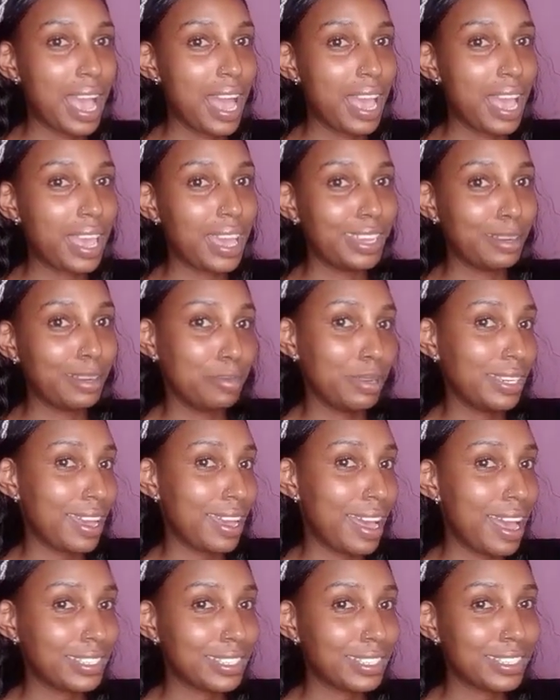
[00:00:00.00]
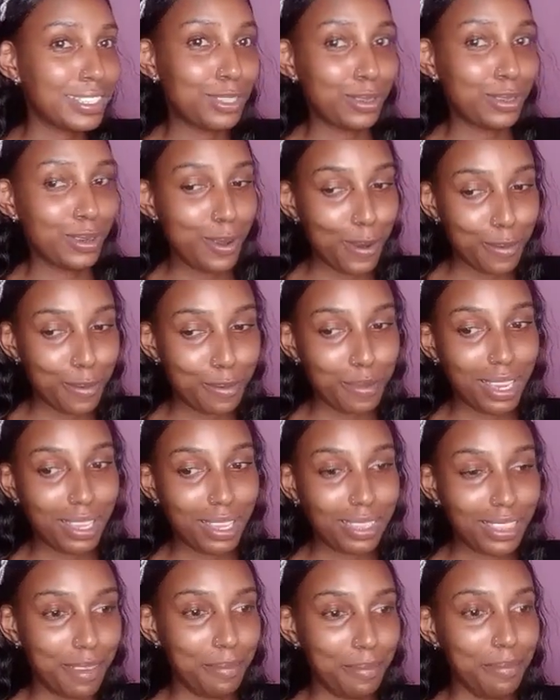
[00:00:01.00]
I had been asked to go pick
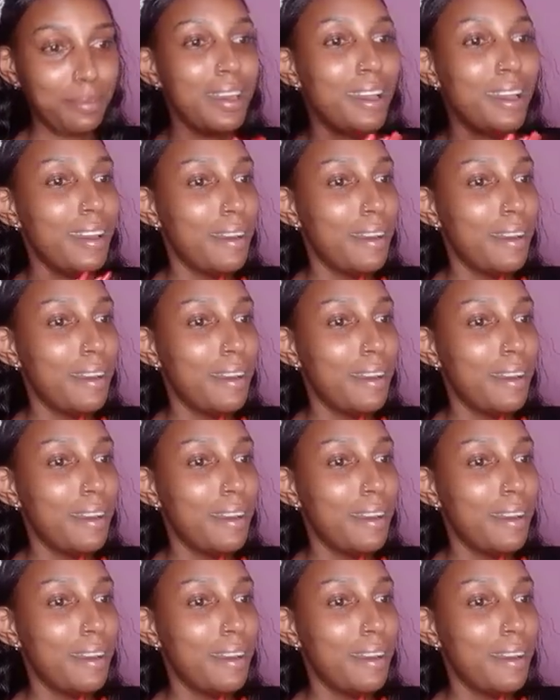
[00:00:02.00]
them